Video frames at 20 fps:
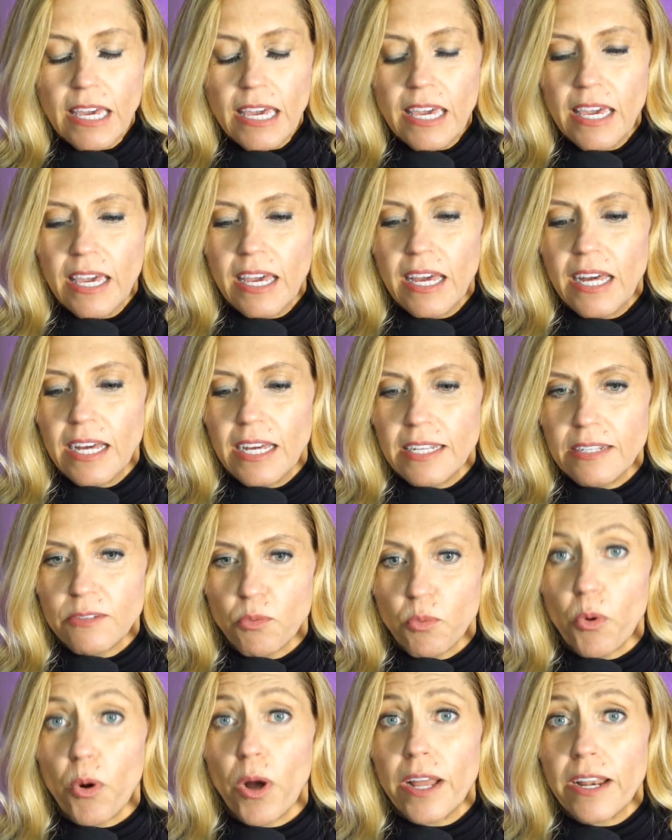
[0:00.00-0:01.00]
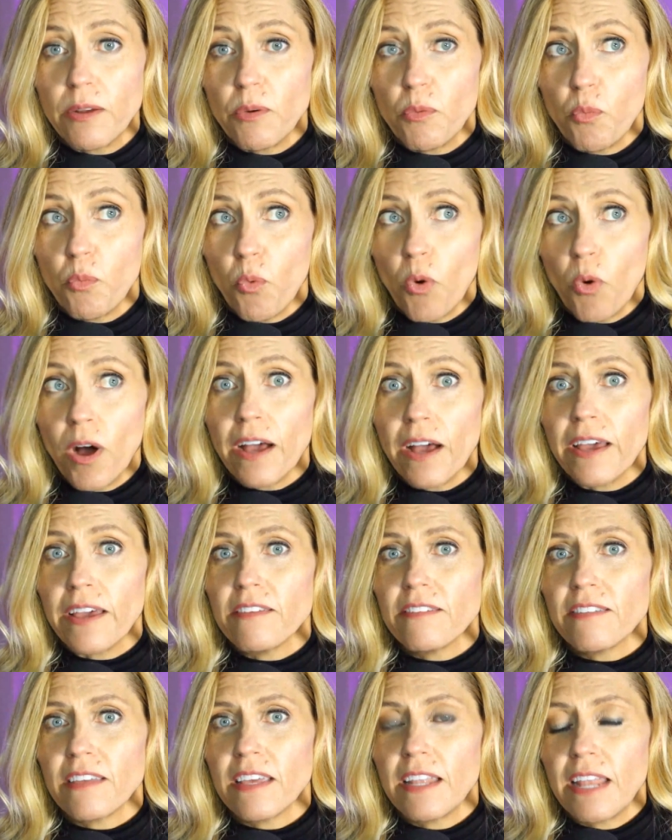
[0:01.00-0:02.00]
And what it
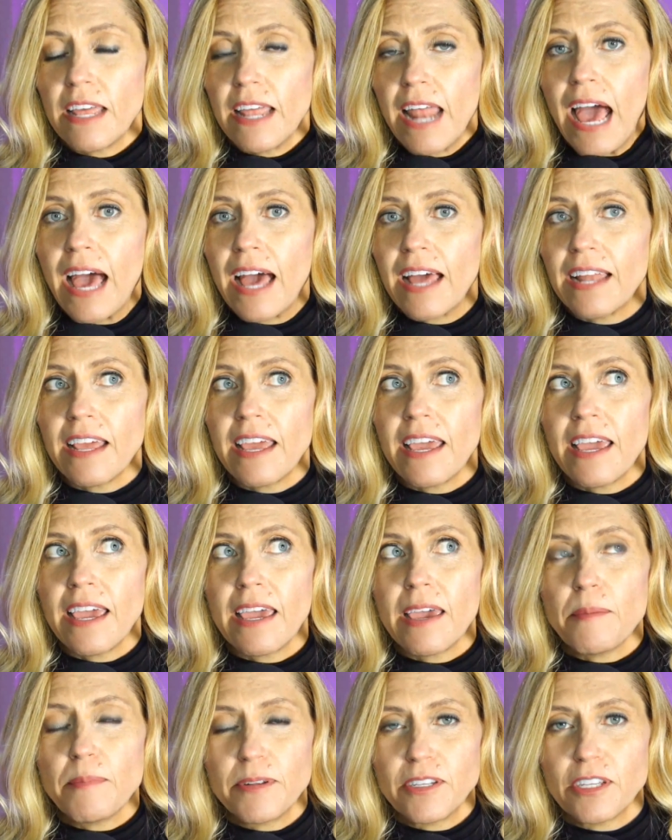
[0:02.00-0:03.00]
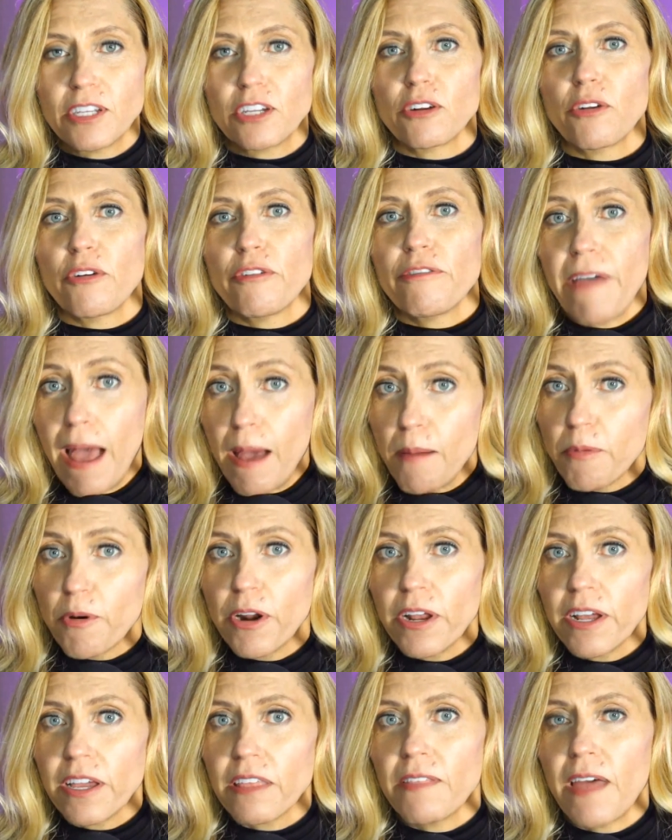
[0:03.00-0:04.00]
was, it had a particular
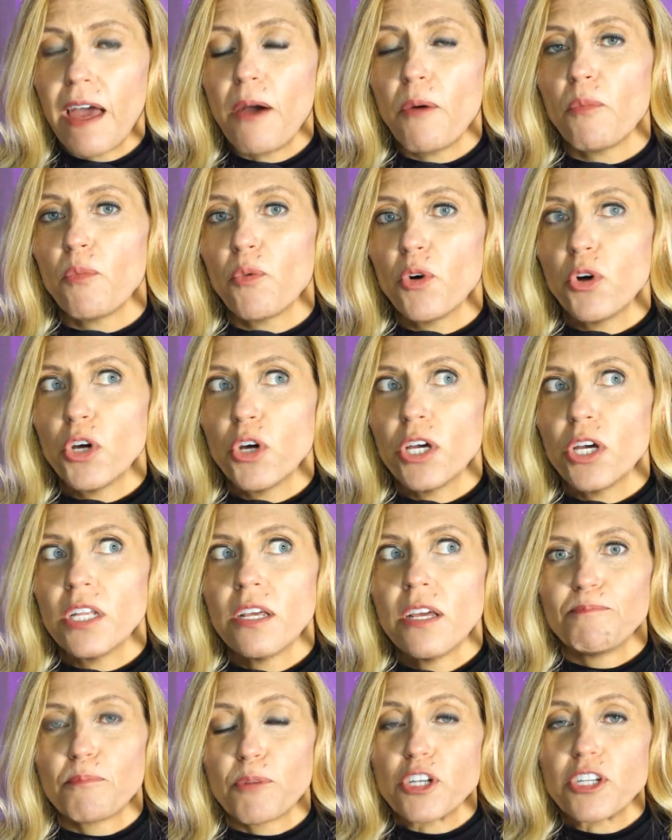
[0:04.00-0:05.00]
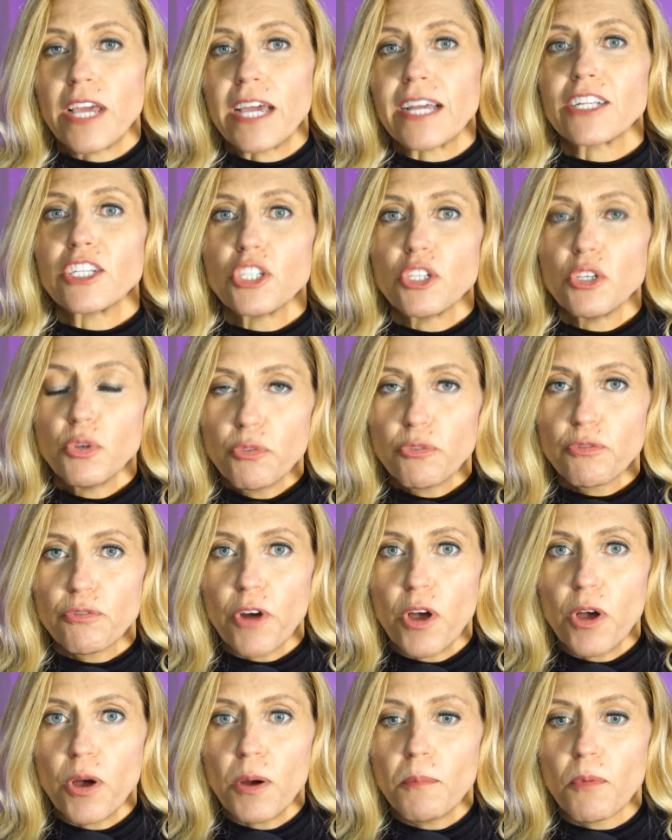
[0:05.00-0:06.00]
fabric that would protect you
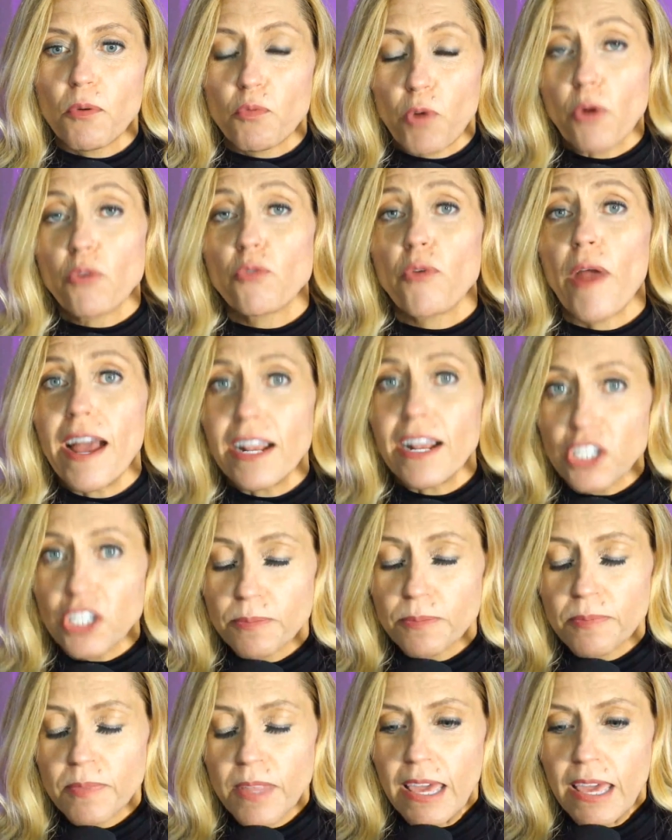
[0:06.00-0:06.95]
from road rash.